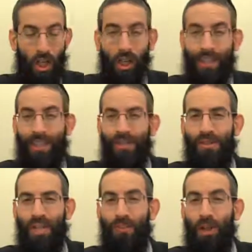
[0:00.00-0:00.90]

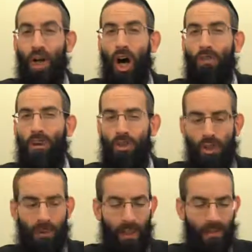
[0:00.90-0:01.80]
Continues the Gemara, Amar of
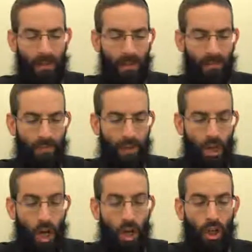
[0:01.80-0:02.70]
Shimon Levi,
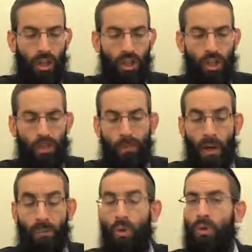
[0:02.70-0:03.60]
Kol
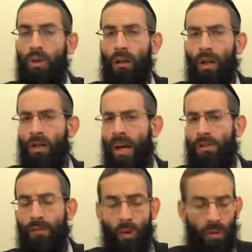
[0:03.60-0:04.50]
Hashmonim Kulan, all
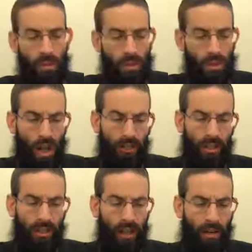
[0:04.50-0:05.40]
types of oils,
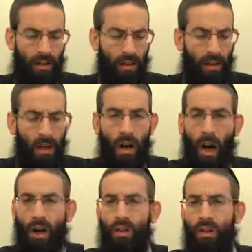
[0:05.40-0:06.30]
Yafel Nair,
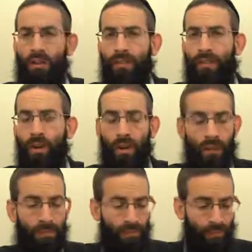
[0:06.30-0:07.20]
are good
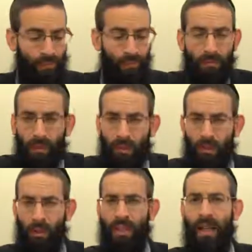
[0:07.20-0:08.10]
for
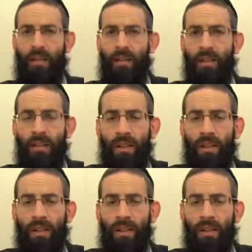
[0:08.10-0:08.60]
for an air.